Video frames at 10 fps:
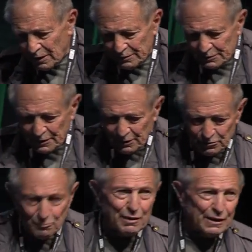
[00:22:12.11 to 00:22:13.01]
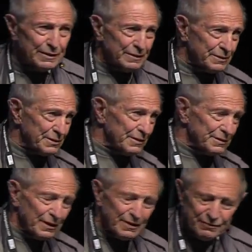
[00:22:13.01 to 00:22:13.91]
untold bloodiness in
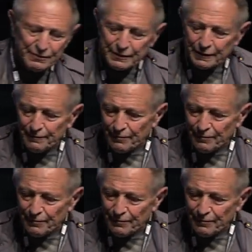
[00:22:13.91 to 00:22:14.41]
South Africa.